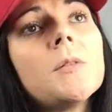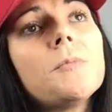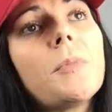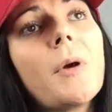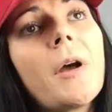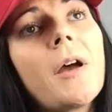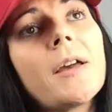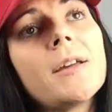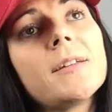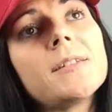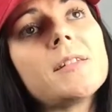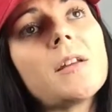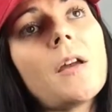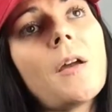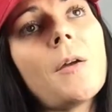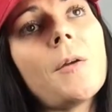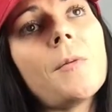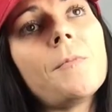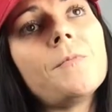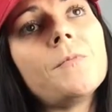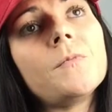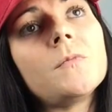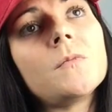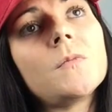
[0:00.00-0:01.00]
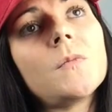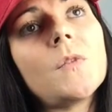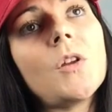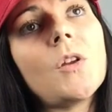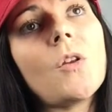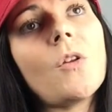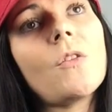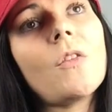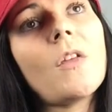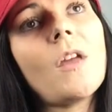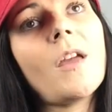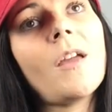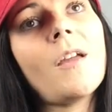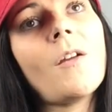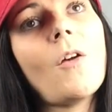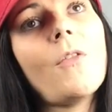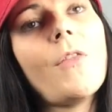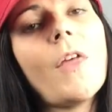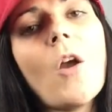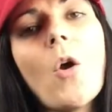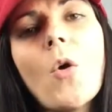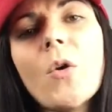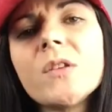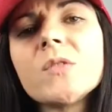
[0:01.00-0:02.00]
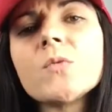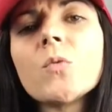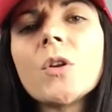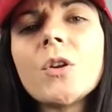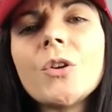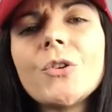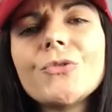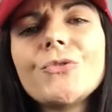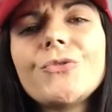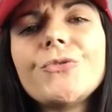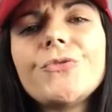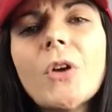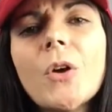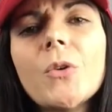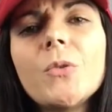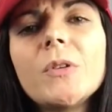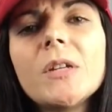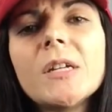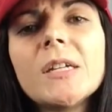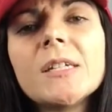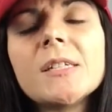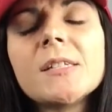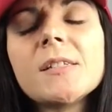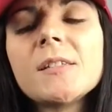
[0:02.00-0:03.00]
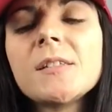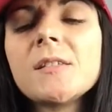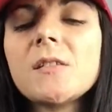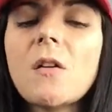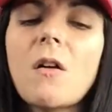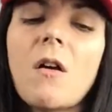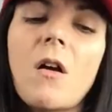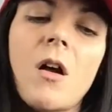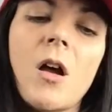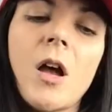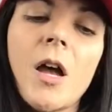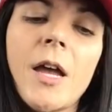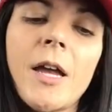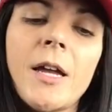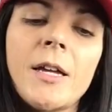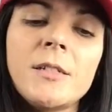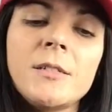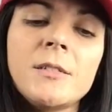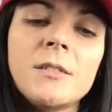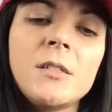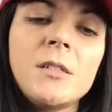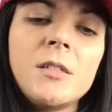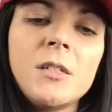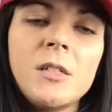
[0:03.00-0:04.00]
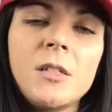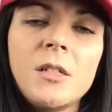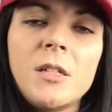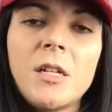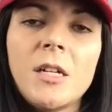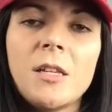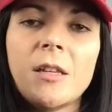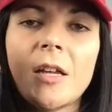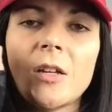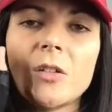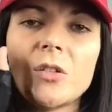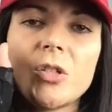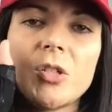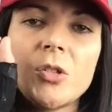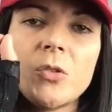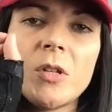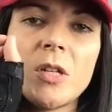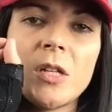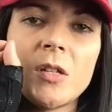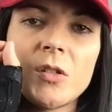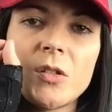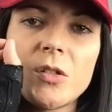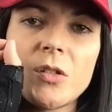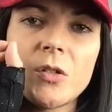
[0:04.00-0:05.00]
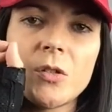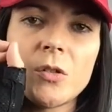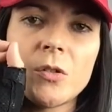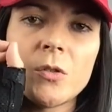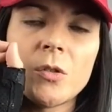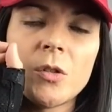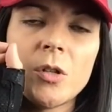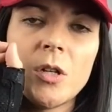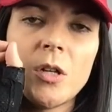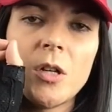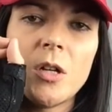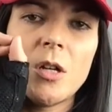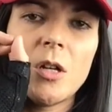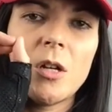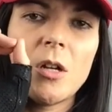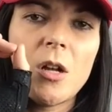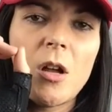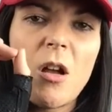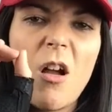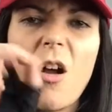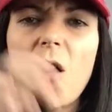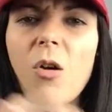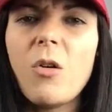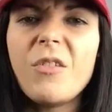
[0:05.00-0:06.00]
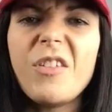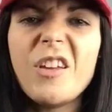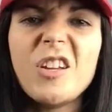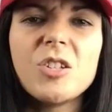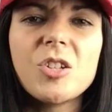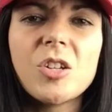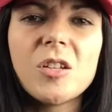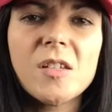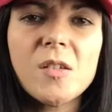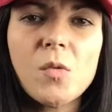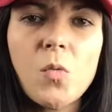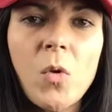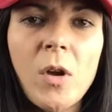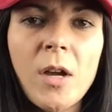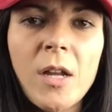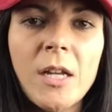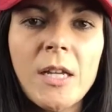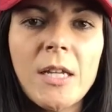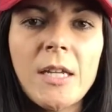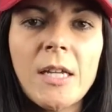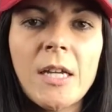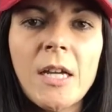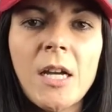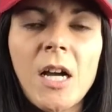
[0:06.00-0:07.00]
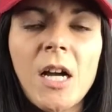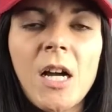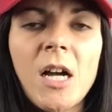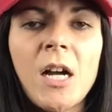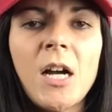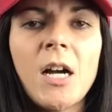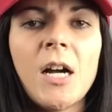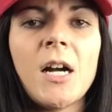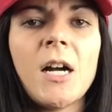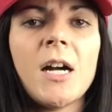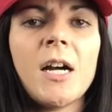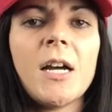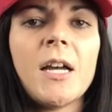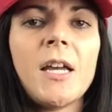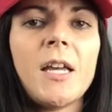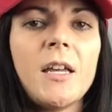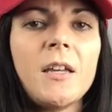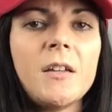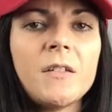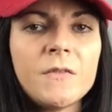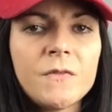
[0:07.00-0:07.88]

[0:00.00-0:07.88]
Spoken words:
But they always wanted to focus on and tune into, they just want to get high.